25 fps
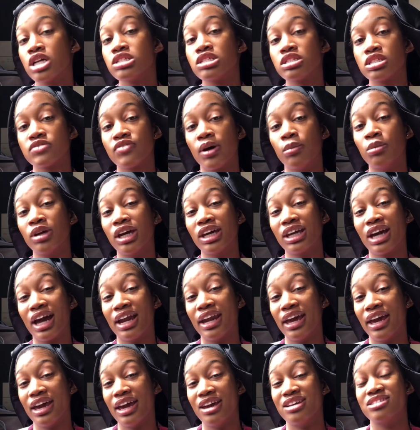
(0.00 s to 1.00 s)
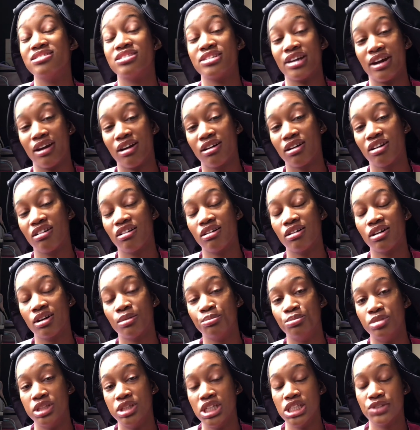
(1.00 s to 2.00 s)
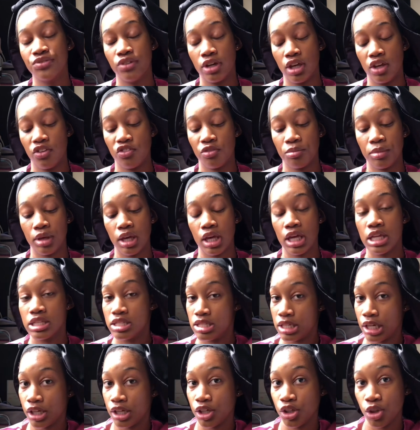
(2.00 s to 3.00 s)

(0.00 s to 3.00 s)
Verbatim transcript: So if I am like an angel, please forgive me. Thank